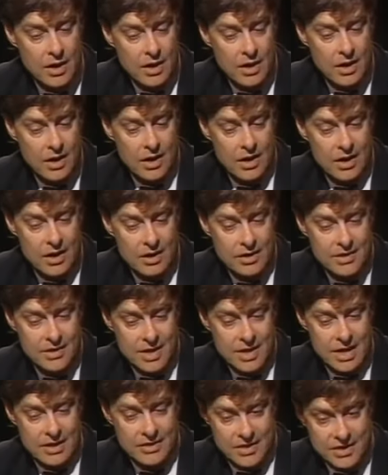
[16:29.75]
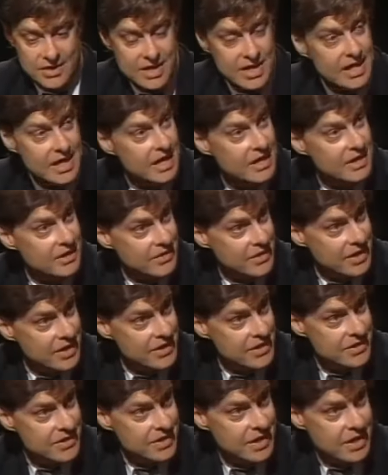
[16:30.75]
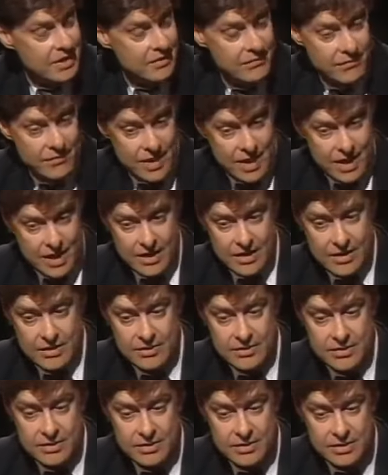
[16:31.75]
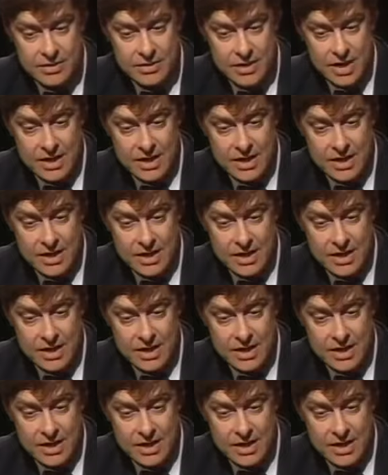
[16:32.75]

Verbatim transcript: And I set out to dig into this, and I found,